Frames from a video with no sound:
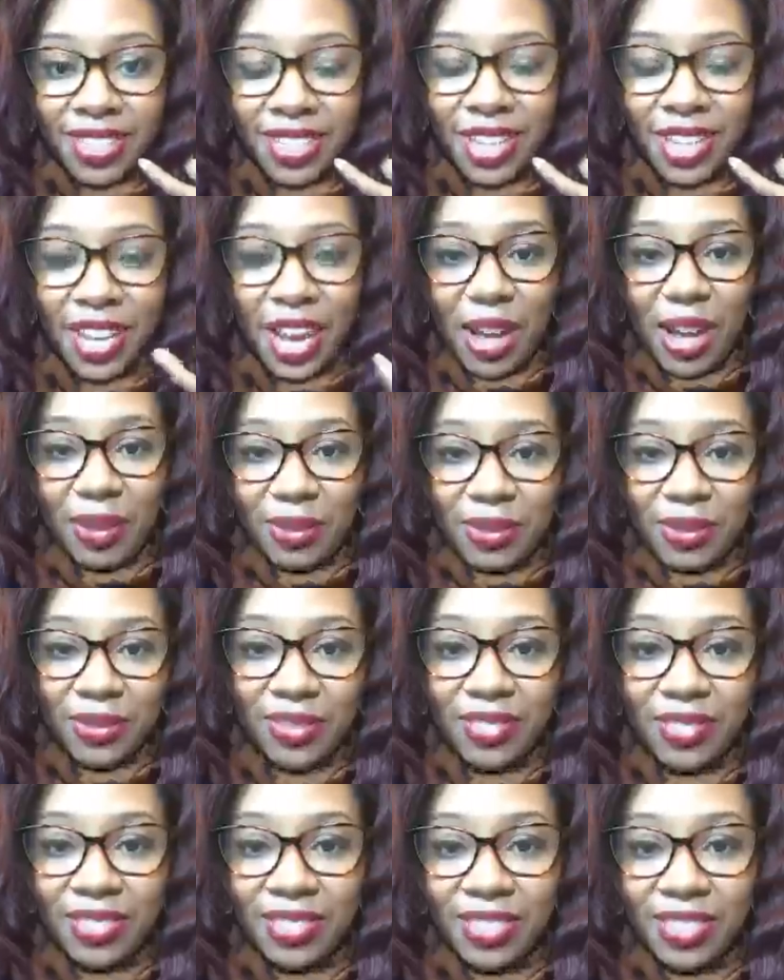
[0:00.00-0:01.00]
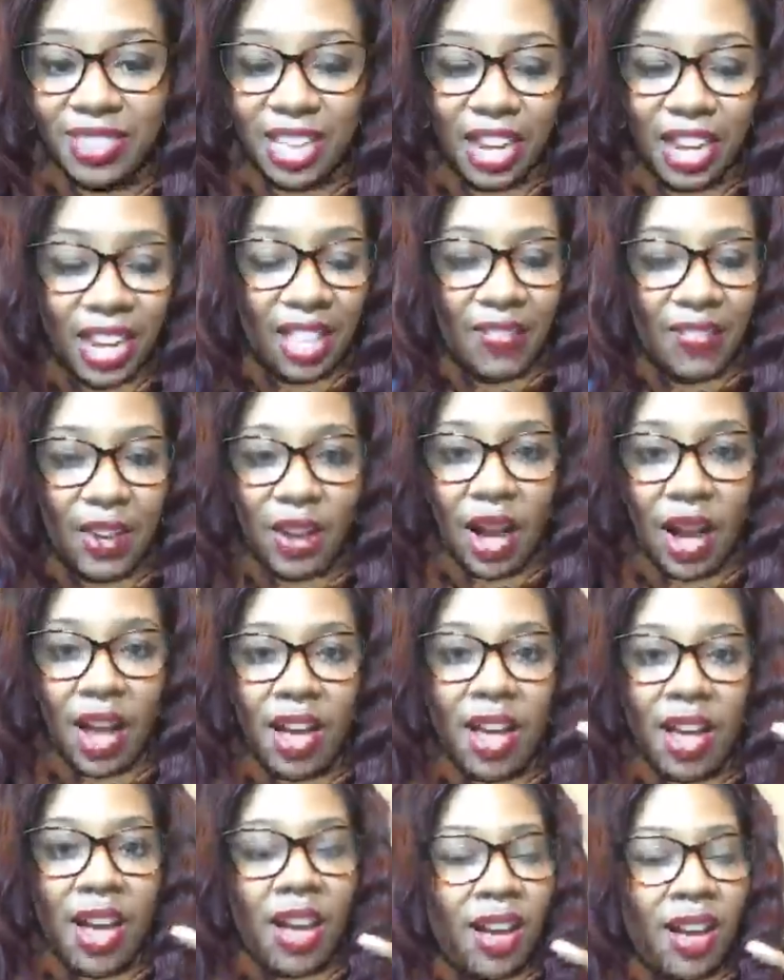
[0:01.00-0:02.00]
You know, get another phone call.
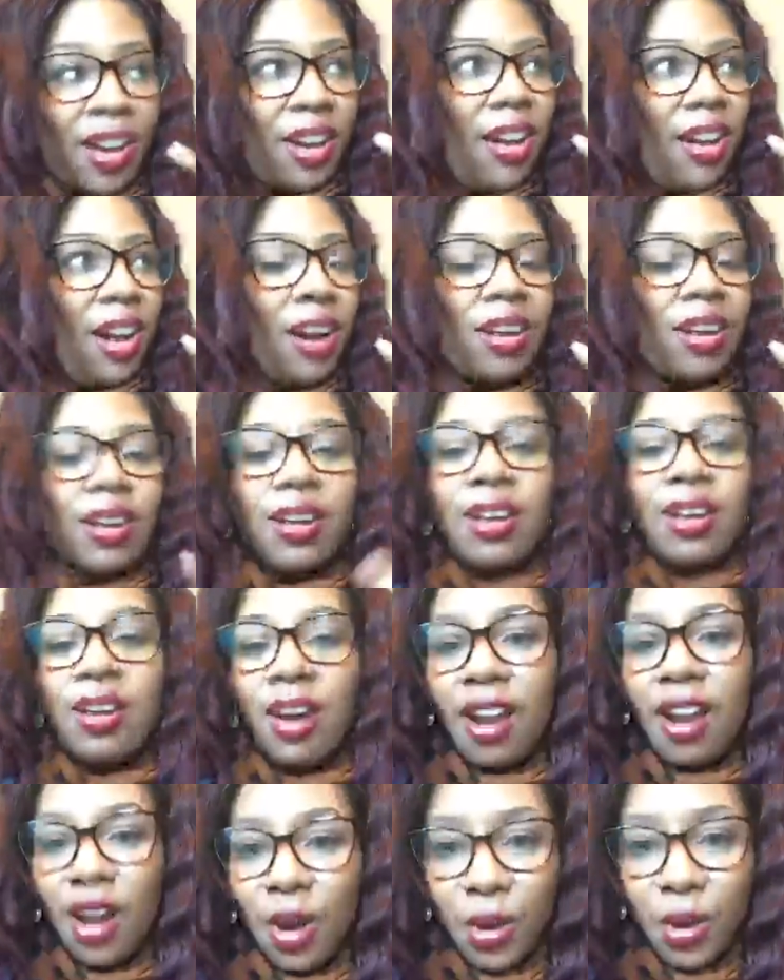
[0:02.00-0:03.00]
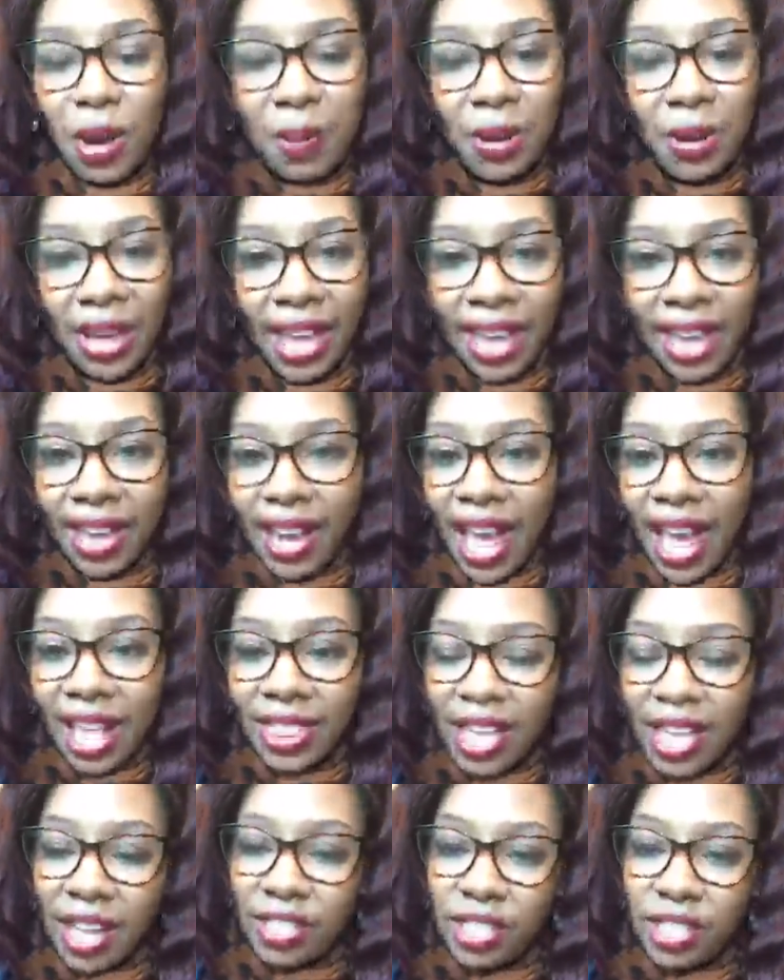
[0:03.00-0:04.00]
Girl, quit playing. I
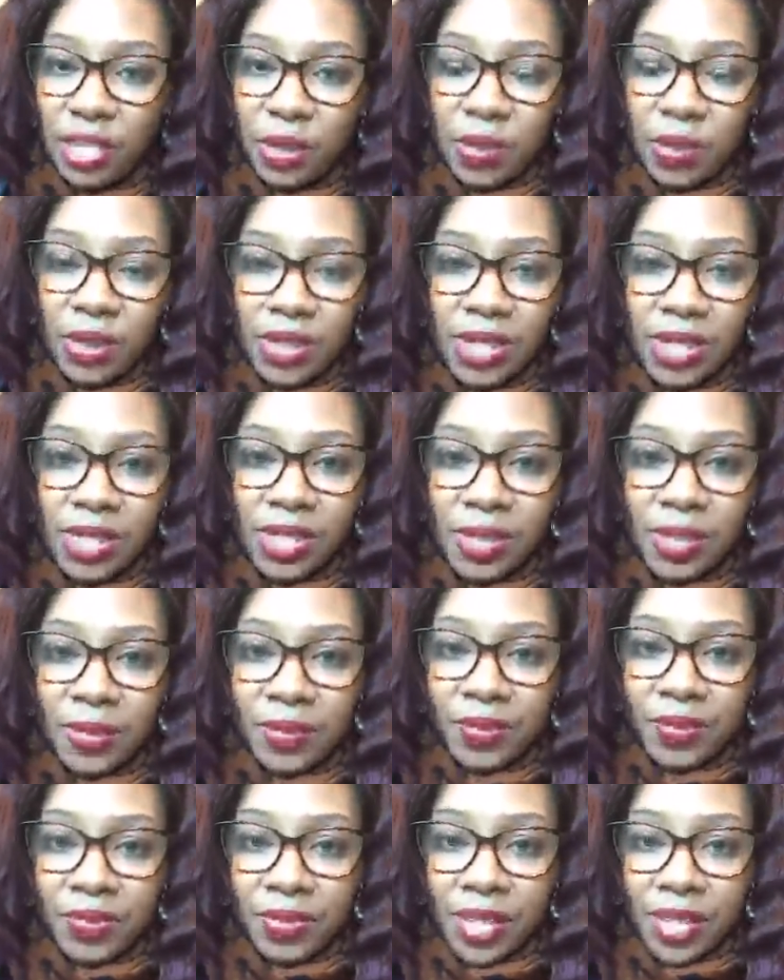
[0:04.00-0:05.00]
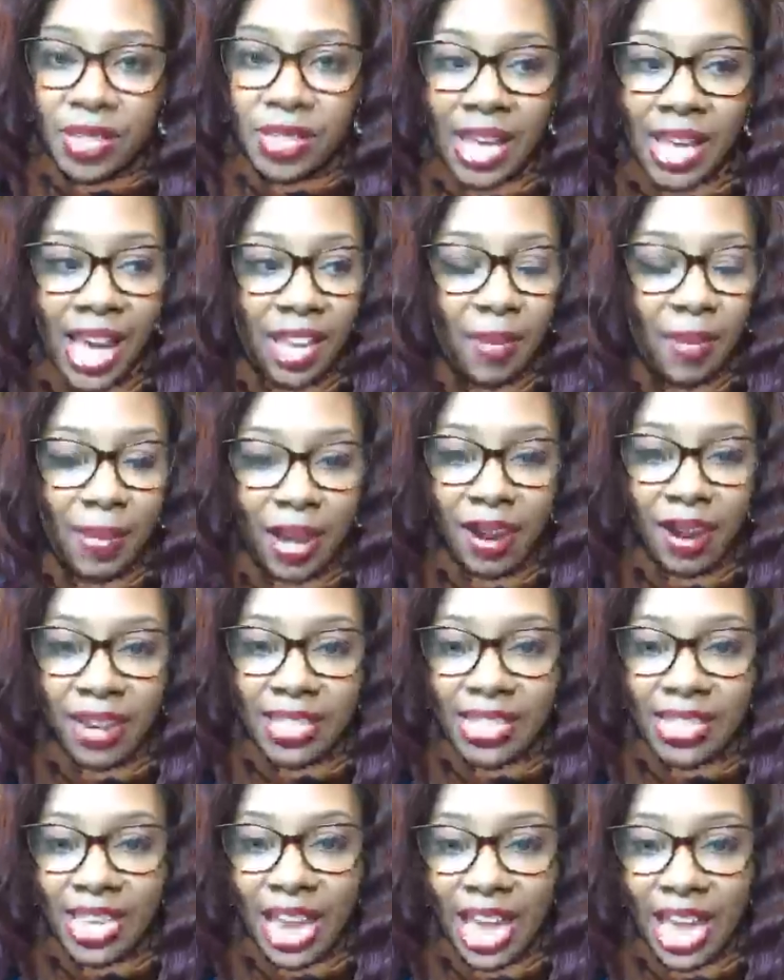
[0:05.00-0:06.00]
thought you was Tyler Perry
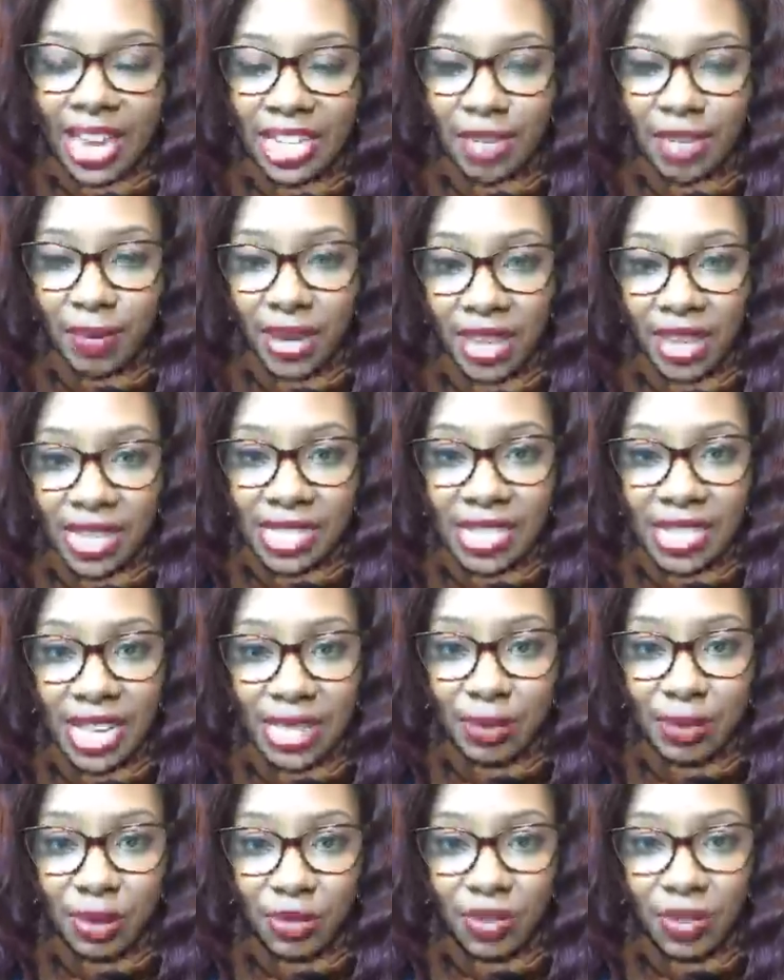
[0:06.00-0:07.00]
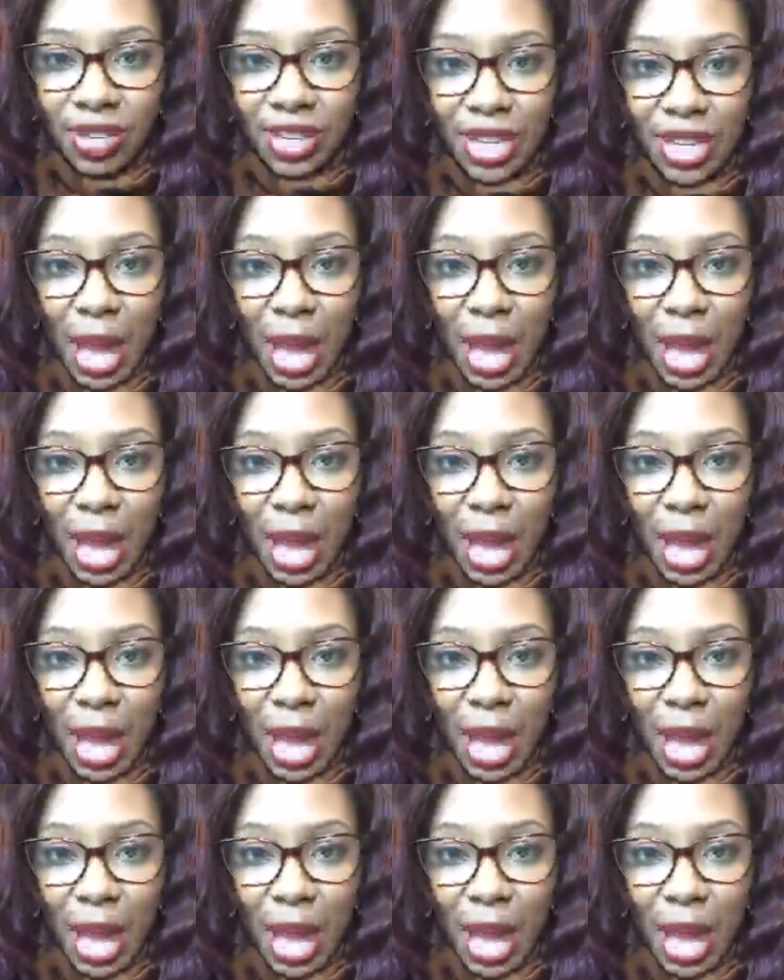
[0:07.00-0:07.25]
saying I get to be in his next movie.